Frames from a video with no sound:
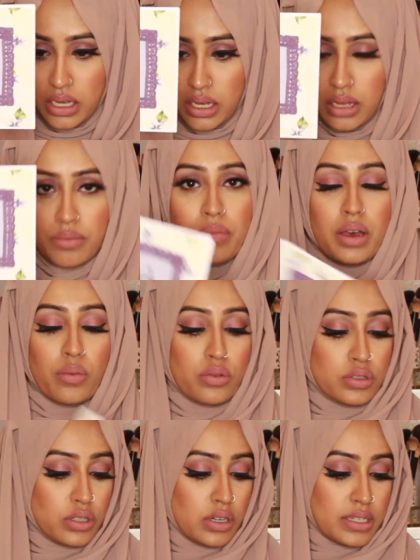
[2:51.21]
I
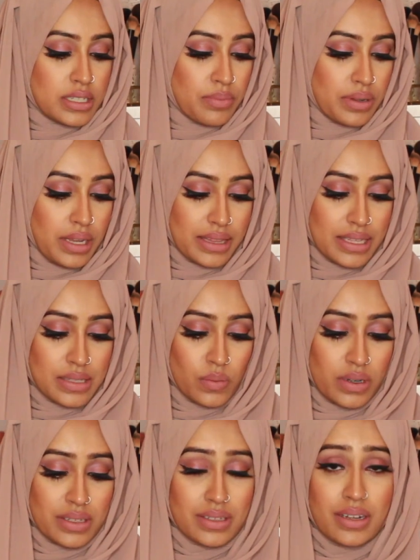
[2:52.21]
will do close up, but like this
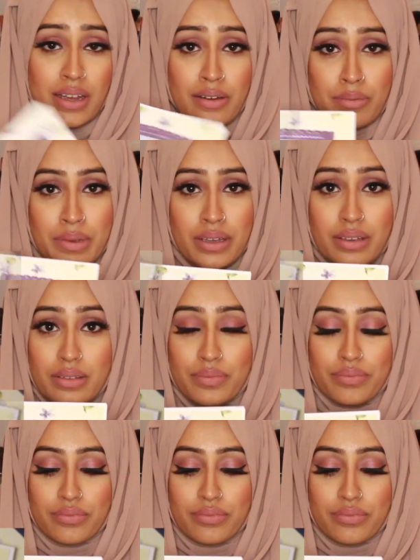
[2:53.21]
one is in Arabic.